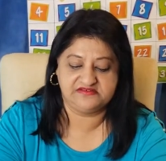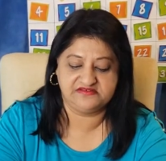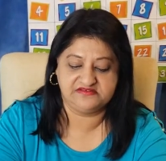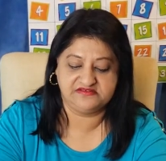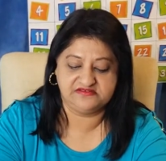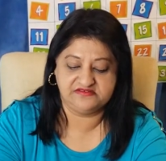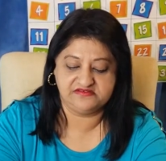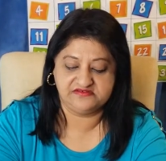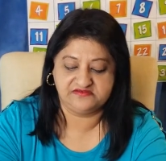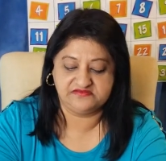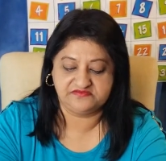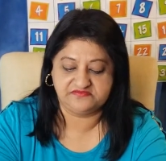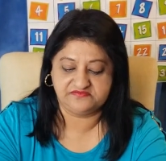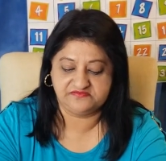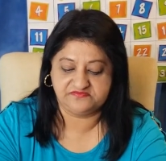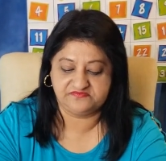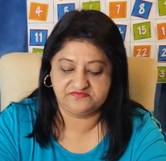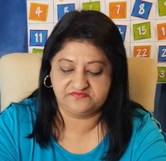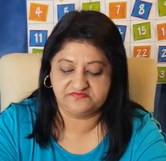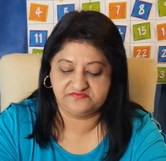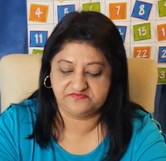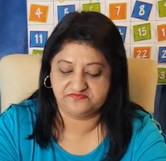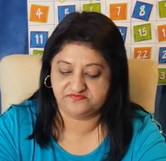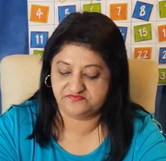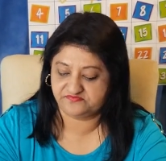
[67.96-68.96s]

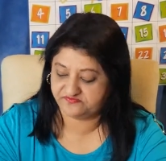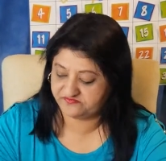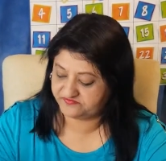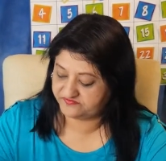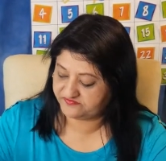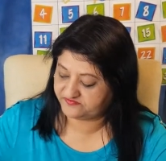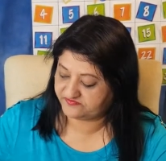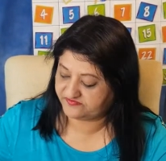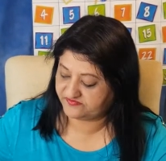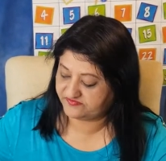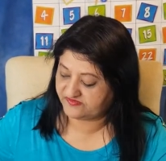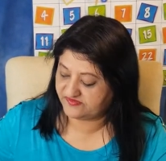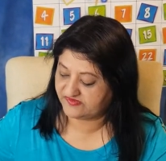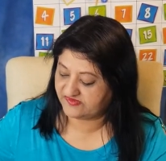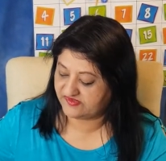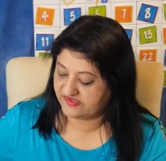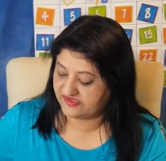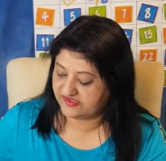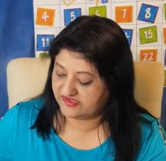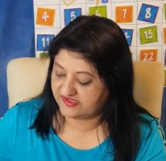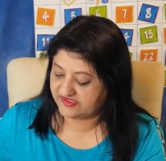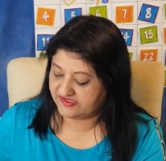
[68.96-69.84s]
(silence)